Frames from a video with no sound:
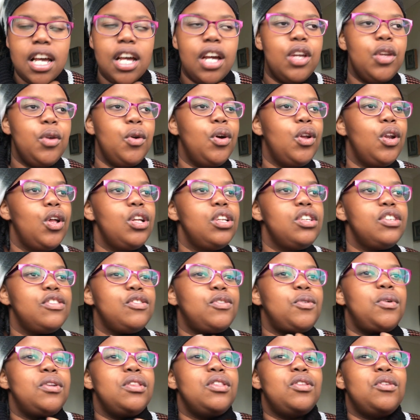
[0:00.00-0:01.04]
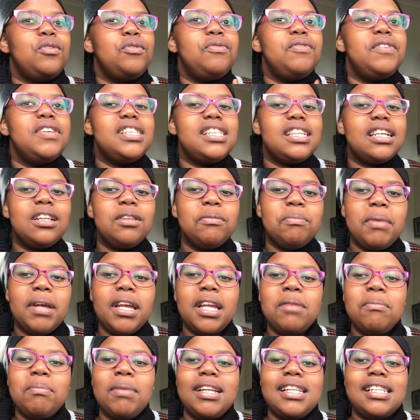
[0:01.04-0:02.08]
You are not just going through physical
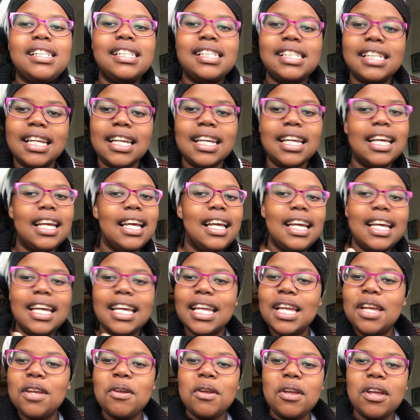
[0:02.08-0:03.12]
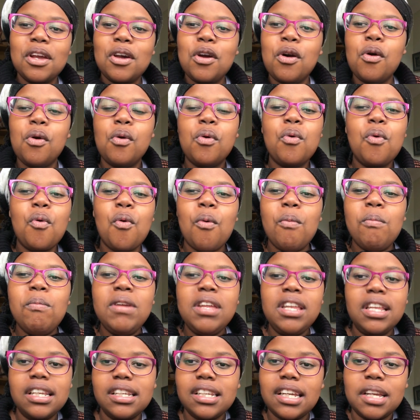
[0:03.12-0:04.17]
pain, but
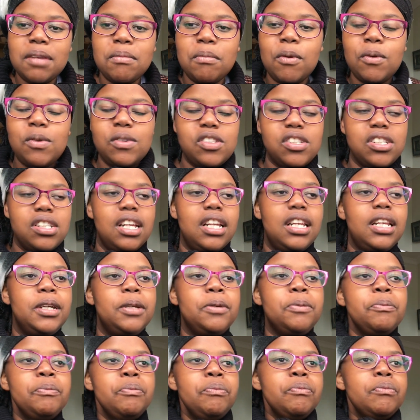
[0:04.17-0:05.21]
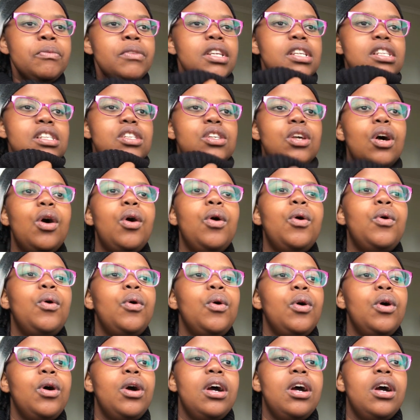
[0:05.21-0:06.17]
emotionally. So,